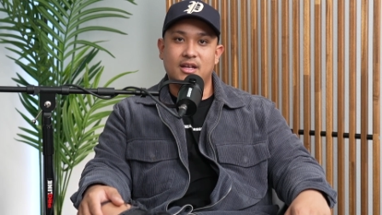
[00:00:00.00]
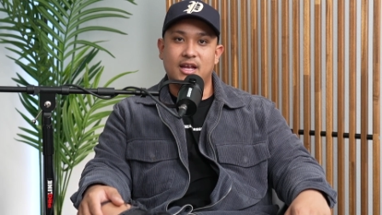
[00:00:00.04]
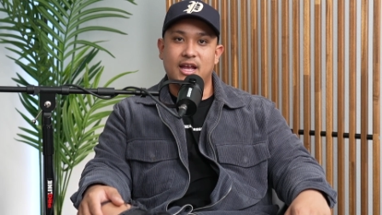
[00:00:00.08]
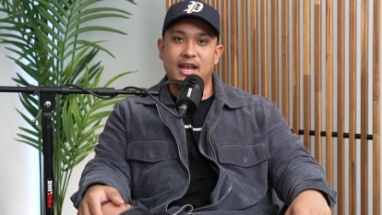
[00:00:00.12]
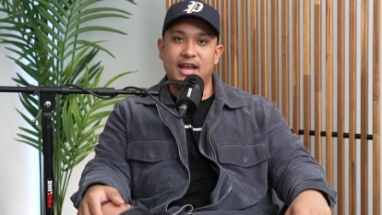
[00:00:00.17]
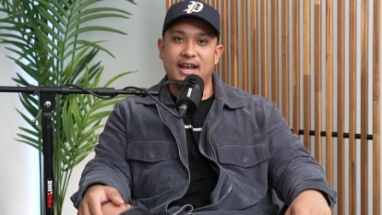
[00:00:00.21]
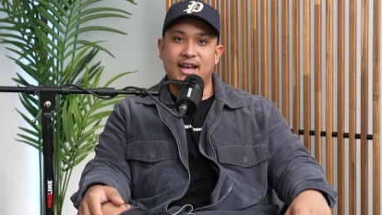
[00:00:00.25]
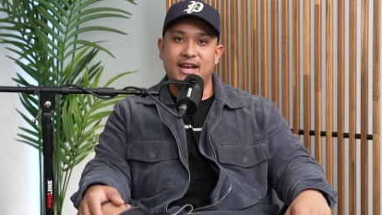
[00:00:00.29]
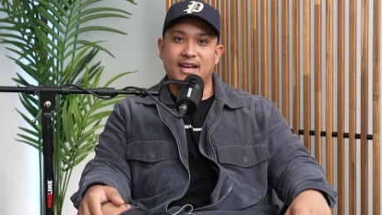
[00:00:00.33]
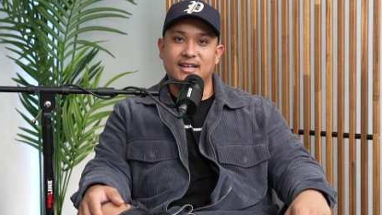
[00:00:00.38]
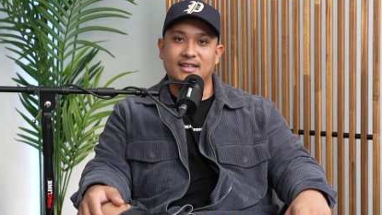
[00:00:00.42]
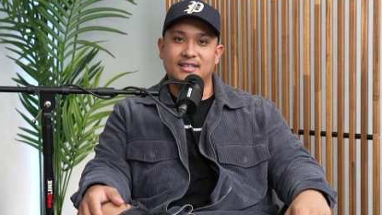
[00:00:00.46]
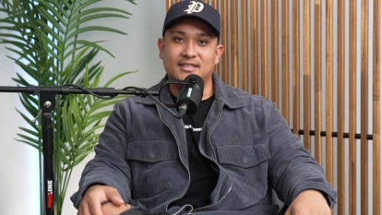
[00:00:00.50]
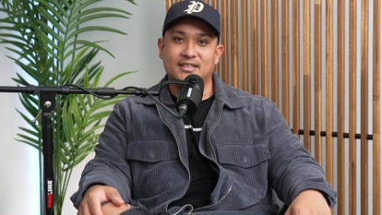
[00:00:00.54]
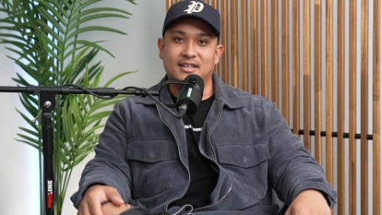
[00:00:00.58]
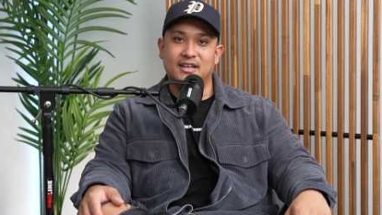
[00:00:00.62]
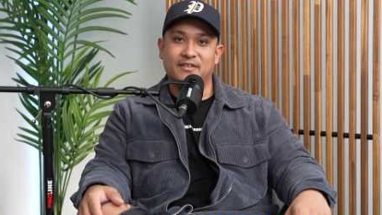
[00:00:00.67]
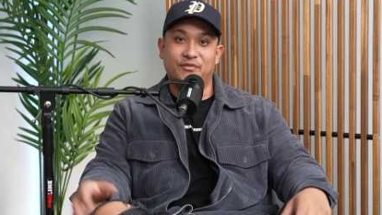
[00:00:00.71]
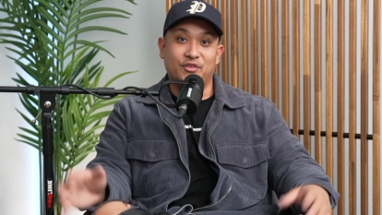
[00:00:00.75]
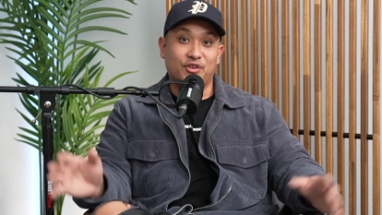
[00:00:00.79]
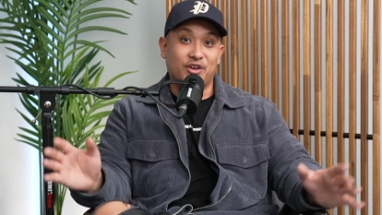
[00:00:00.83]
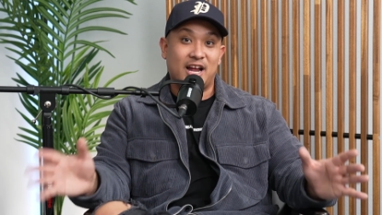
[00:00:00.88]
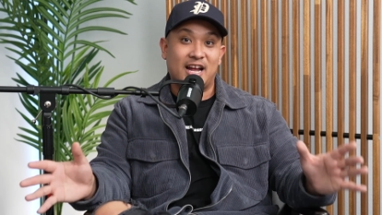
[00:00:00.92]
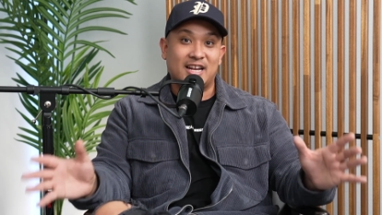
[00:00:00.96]
And uh,
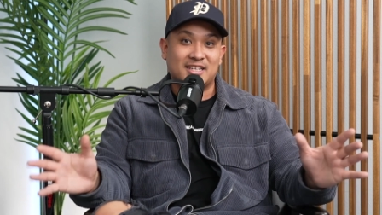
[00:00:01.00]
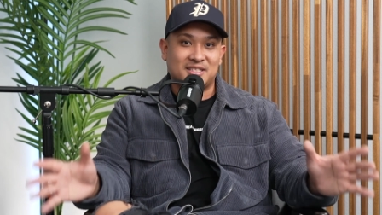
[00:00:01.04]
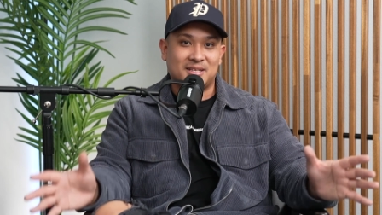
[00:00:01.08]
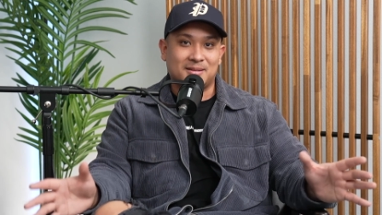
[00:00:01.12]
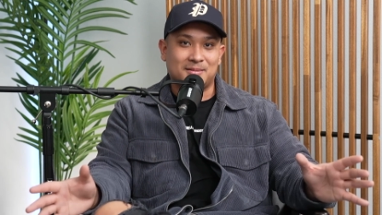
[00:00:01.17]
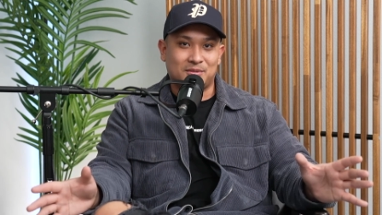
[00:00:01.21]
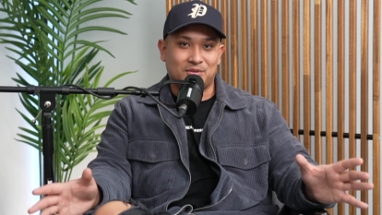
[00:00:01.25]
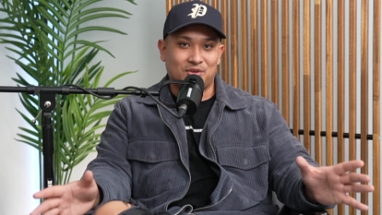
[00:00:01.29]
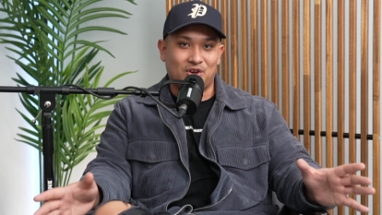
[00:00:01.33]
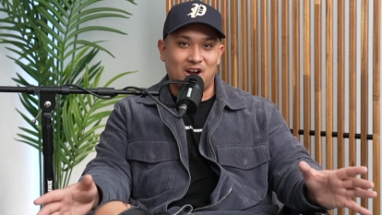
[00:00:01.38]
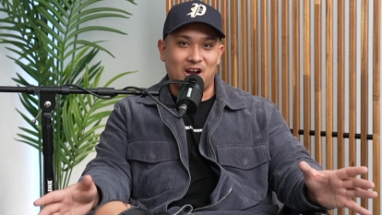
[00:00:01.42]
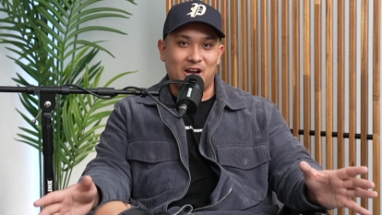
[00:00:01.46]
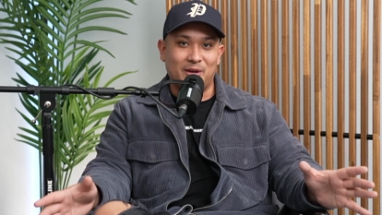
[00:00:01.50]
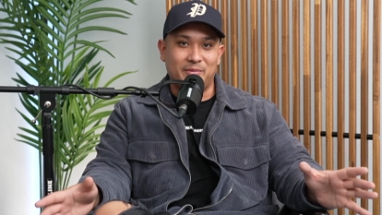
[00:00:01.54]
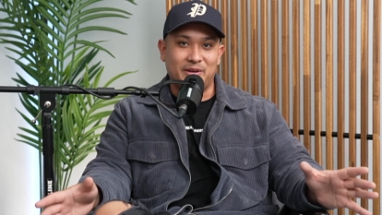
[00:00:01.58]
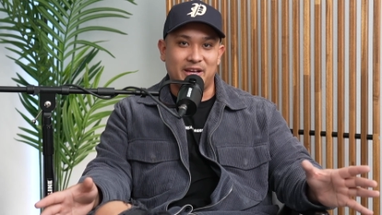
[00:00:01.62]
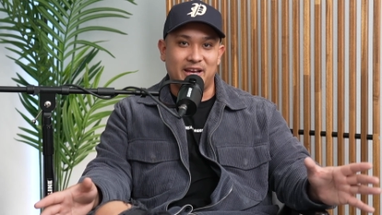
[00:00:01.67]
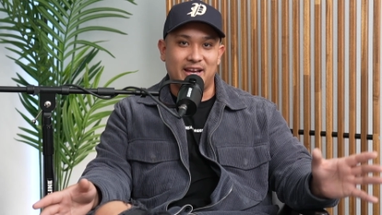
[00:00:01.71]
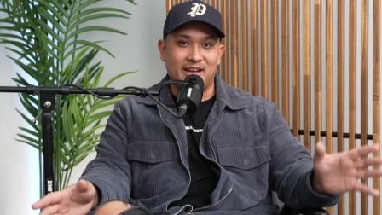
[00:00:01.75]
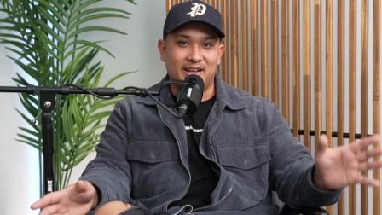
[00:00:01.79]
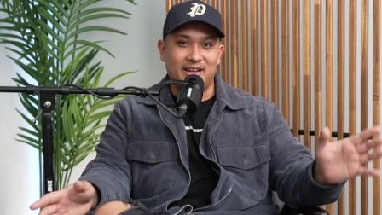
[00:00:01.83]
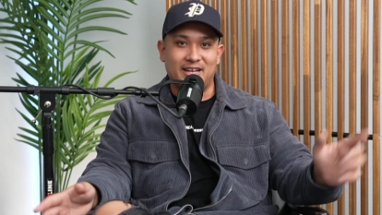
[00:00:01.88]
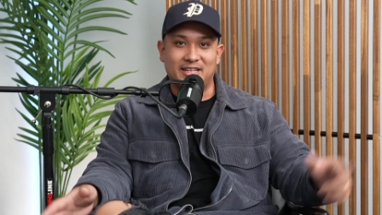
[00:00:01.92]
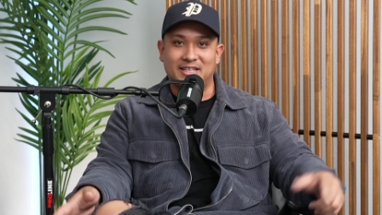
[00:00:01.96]
if you're not subscribed
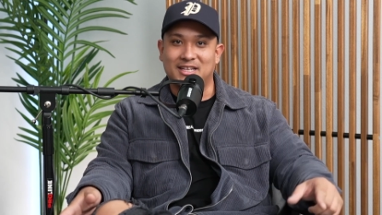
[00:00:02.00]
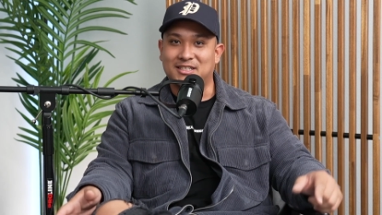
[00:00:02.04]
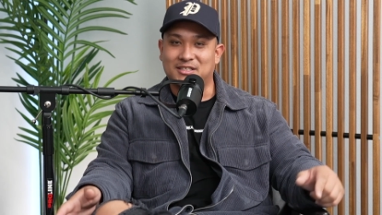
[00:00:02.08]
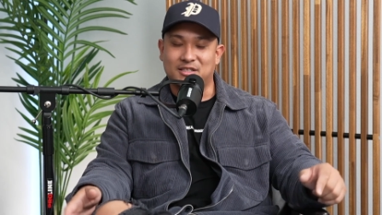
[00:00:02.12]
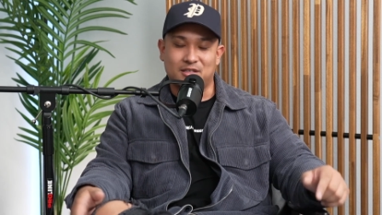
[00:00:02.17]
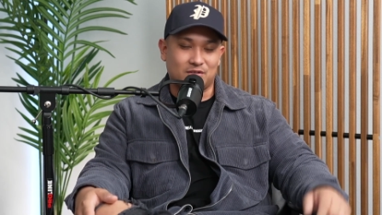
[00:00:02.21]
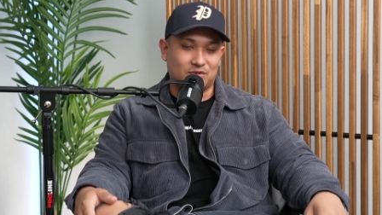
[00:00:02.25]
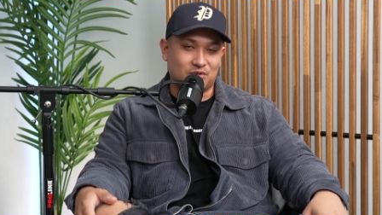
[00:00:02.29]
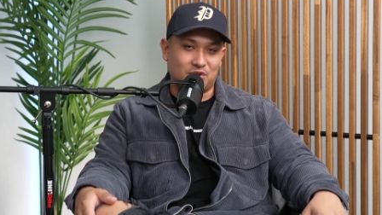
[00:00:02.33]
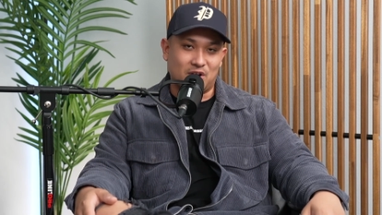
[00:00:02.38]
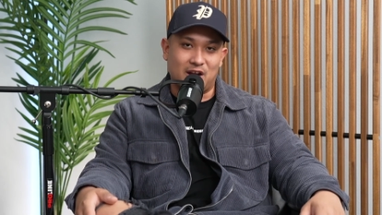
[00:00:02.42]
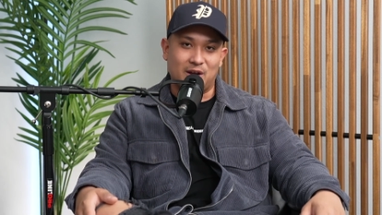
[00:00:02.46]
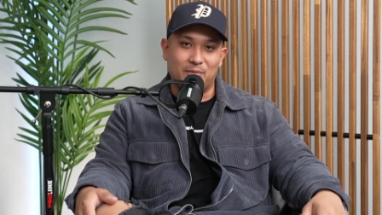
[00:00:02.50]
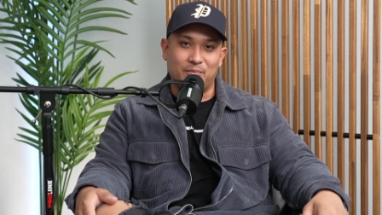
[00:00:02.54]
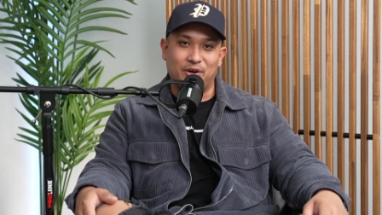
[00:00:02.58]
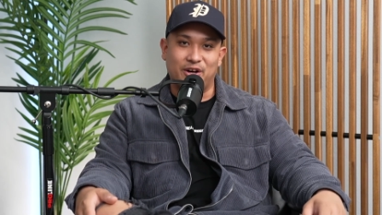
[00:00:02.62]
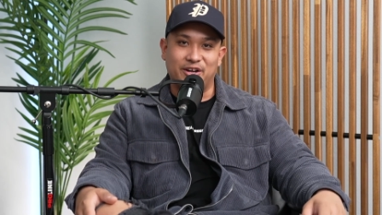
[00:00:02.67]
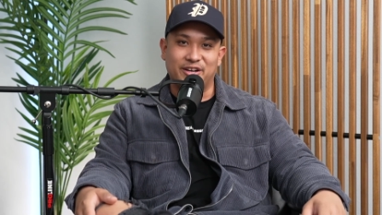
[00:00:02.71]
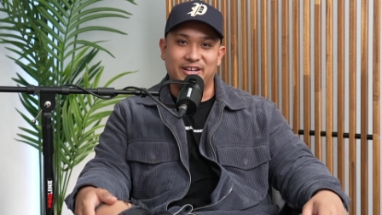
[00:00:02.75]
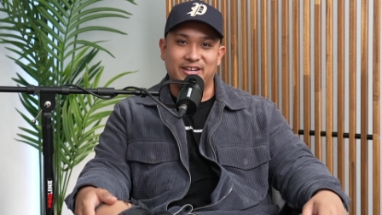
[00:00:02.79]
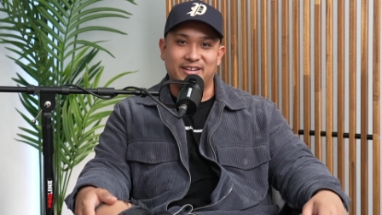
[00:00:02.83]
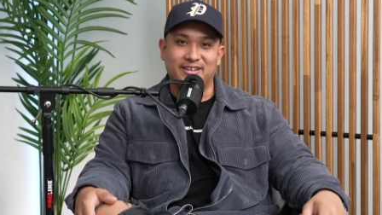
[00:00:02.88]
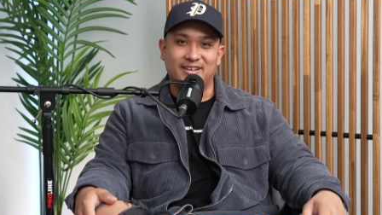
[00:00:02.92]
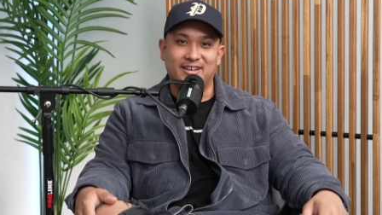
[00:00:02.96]
yet, hit that subscribe
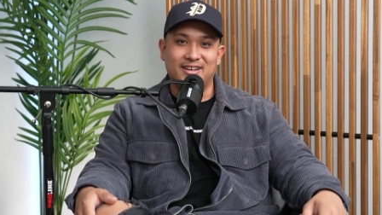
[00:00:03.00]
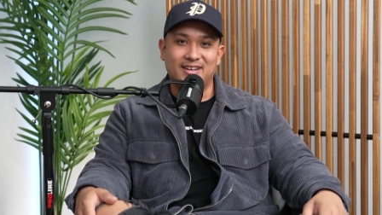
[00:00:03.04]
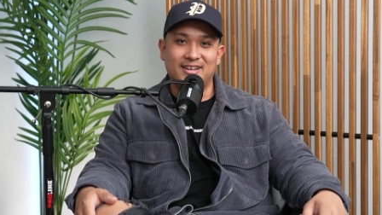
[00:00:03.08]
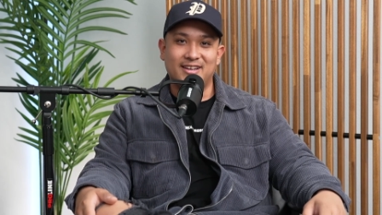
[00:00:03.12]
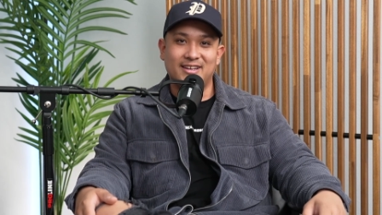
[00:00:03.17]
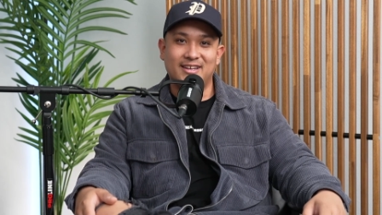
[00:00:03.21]
button.